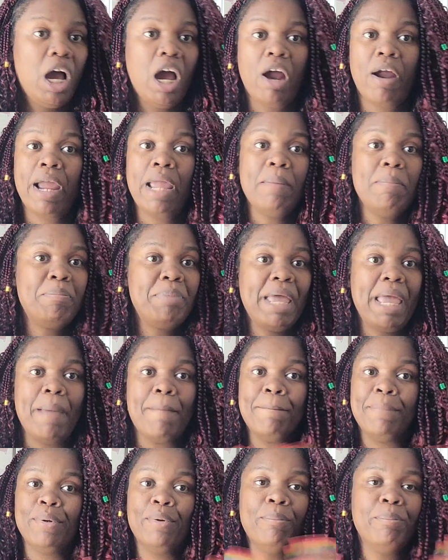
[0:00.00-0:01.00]
All right,
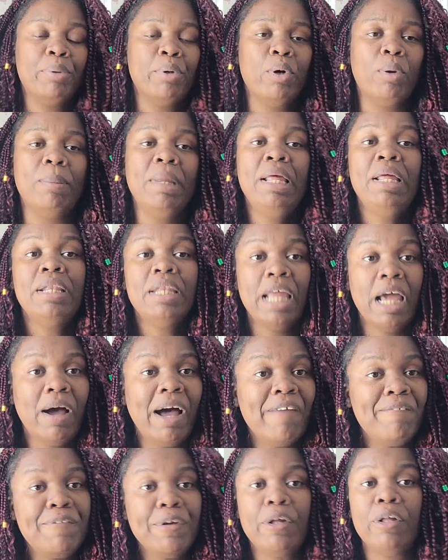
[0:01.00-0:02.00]
bet, boom, boom. Now
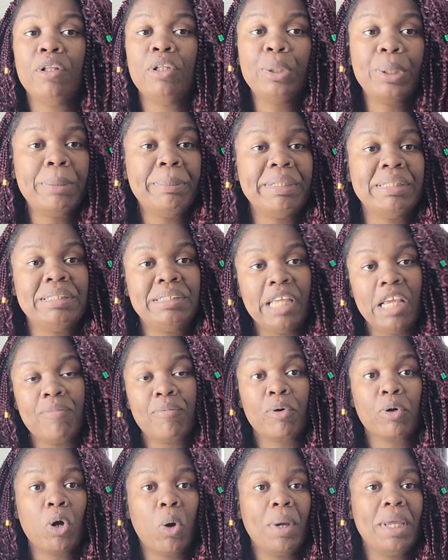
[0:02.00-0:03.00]
I feel a little bit
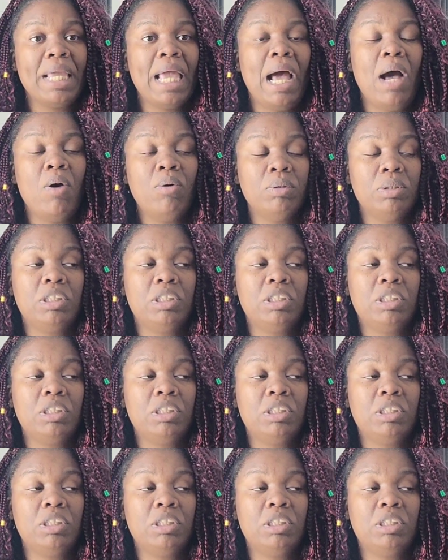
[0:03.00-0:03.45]
safer going out,